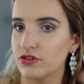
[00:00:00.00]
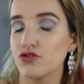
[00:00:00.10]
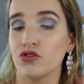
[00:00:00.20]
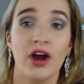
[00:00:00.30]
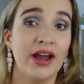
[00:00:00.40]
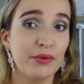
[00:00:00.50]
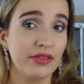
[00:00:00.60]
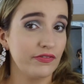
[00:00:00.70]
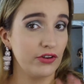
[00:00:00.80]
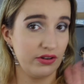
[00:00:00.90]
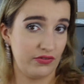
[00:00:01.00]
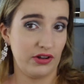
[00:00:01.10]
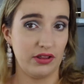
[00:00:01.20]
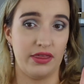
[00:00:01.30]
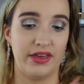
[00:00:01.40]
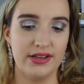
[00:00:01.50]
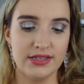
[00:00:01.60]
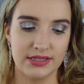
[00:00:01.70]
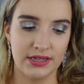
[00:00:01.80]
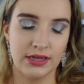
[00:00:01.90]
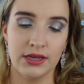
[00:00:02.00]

to try it with a few different other things.